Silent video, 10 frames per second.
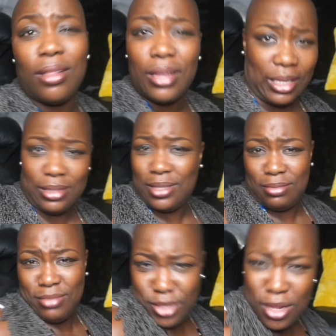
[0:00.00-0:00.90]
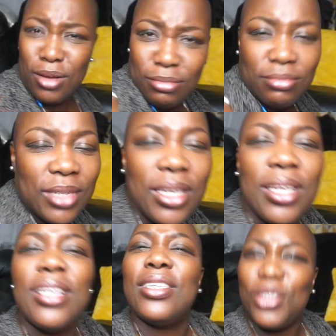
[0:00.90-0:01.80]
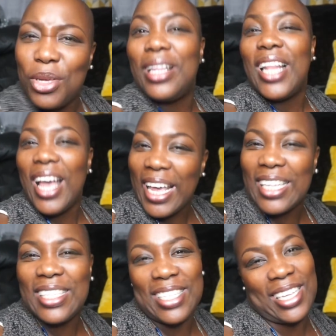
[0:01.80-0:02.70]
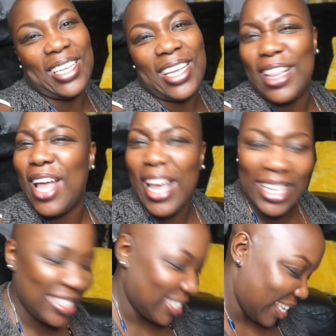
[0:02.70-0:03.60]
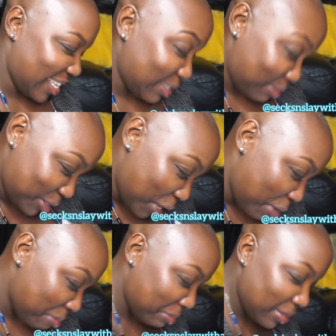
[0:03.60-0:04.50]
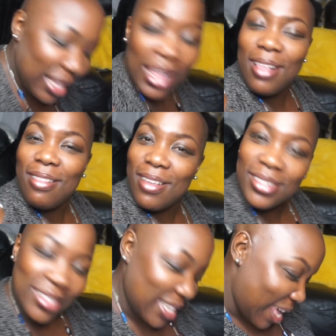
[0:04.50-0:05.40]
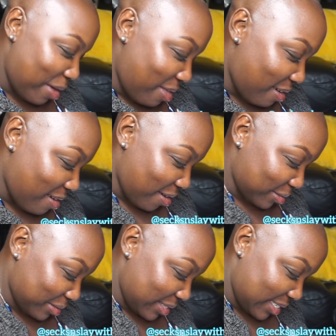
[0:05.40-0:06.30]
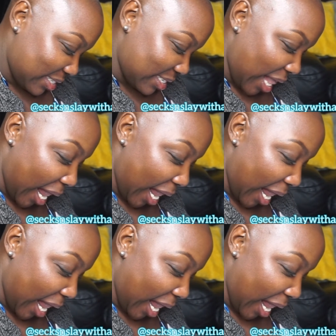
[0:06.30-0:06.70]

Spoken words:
the lead, you know? So he liked it. He liked it. So let's see how that goes.